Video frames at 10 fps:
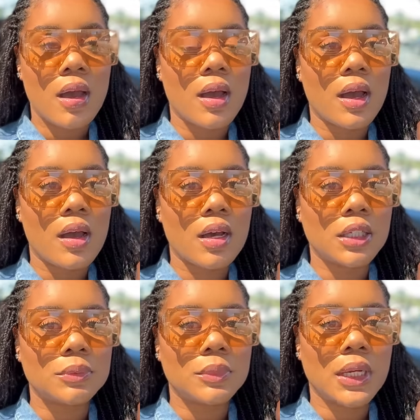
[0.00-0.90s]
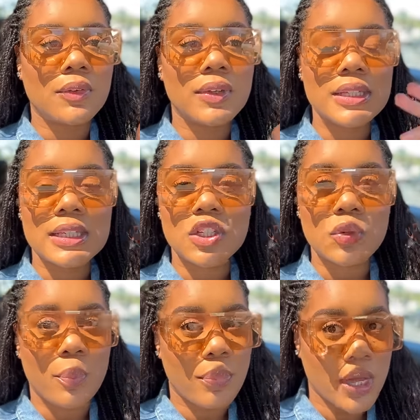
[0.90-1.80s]
um, vintage
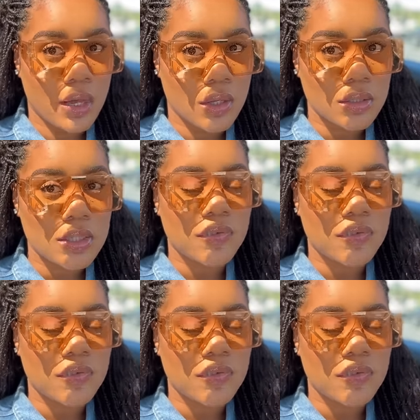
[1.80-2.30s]
belts,